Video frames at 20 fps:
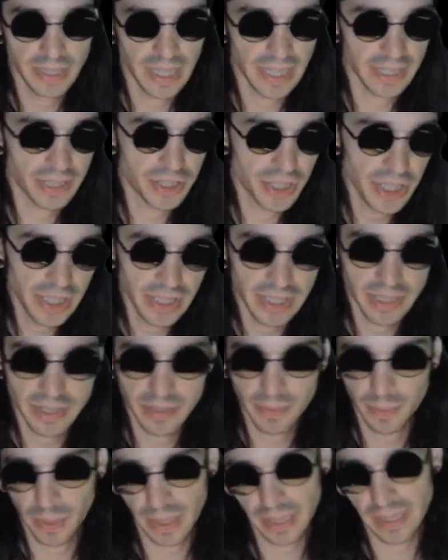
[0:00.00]

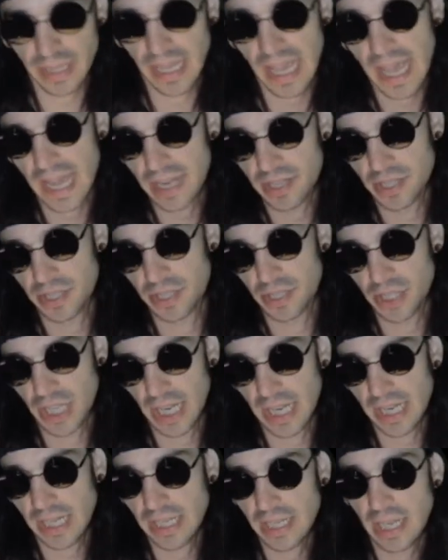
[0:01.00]
genius, but the X
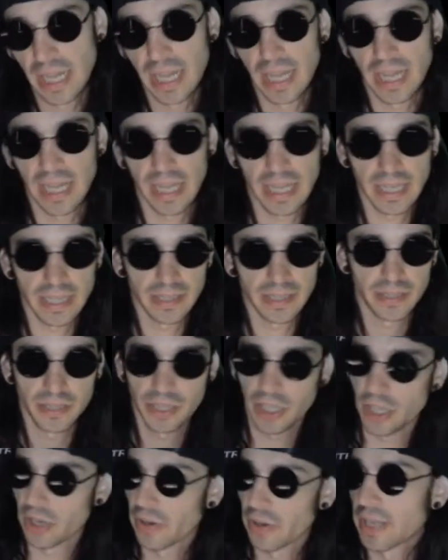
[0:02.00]
chain is
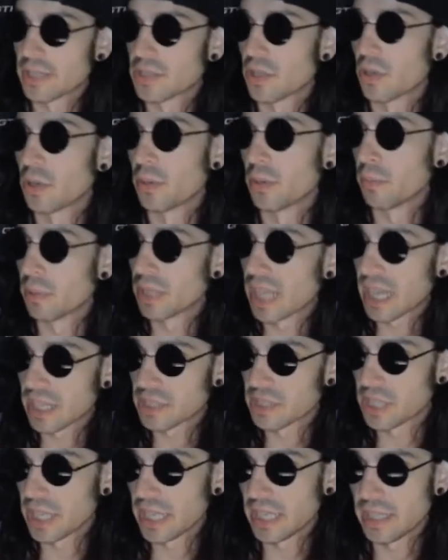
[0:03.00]
Curate's own
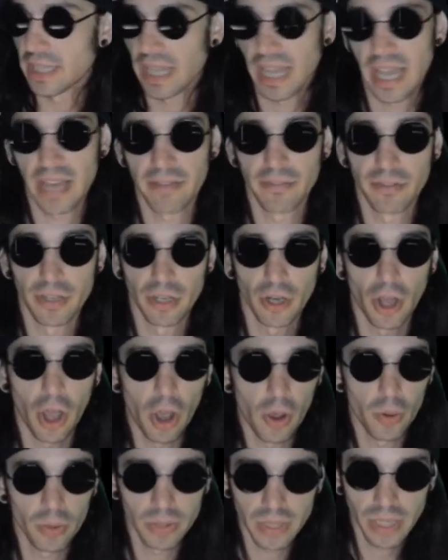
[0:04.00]
blockchain. They have their
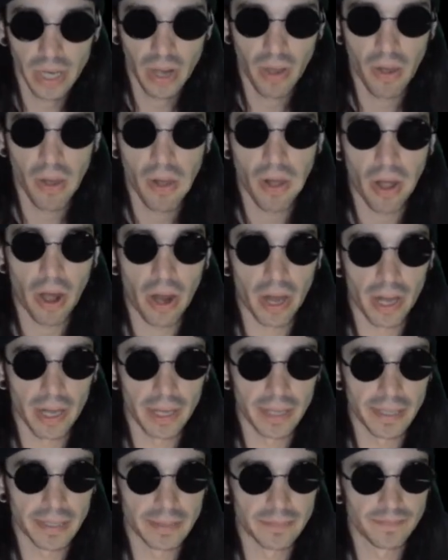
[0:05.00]
own,
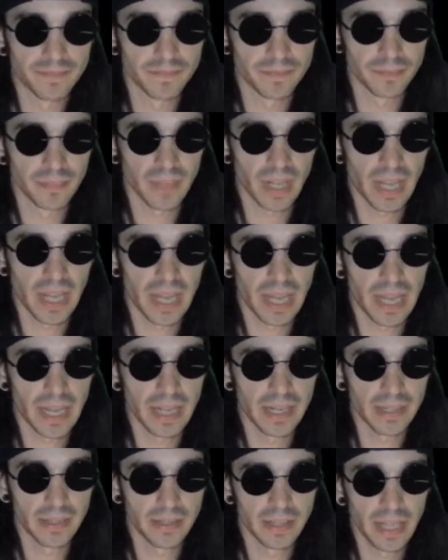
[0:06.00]

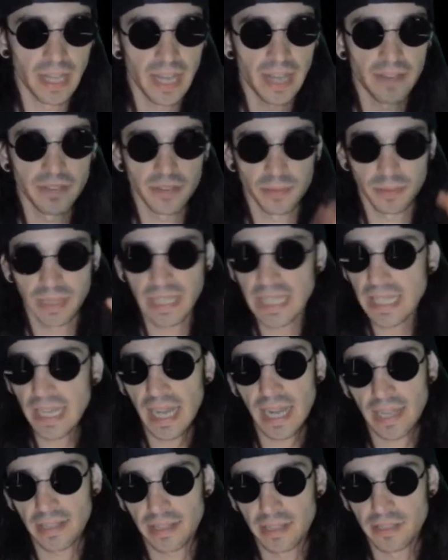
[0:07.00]
and they have some key
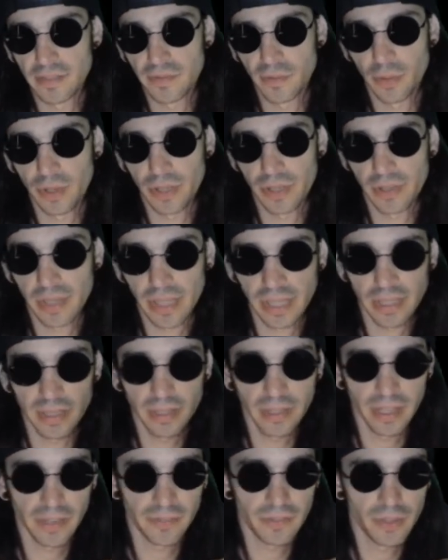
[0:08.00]
highlights for you
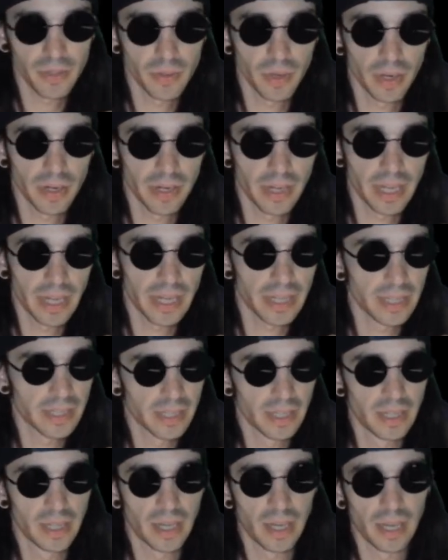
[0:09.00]
here if you are a
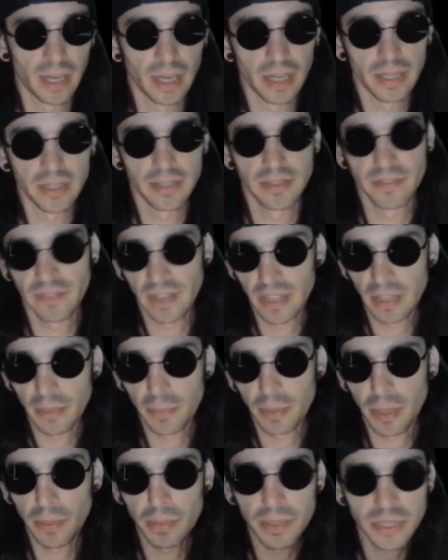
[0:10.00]

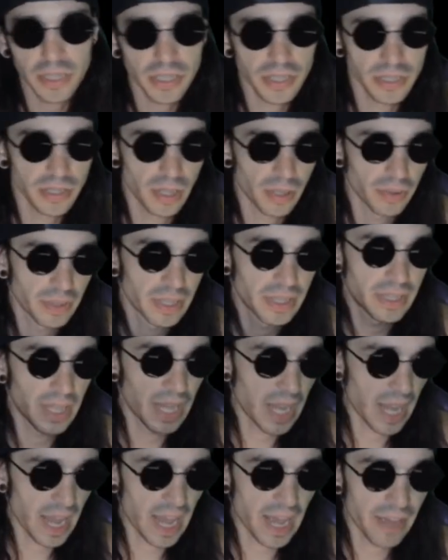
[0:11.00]
developer, but just know that they
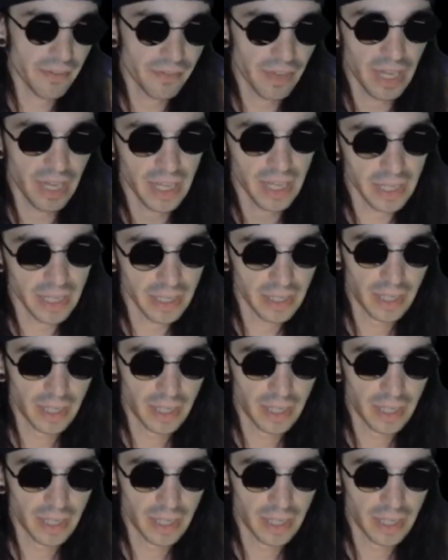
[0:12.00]
have a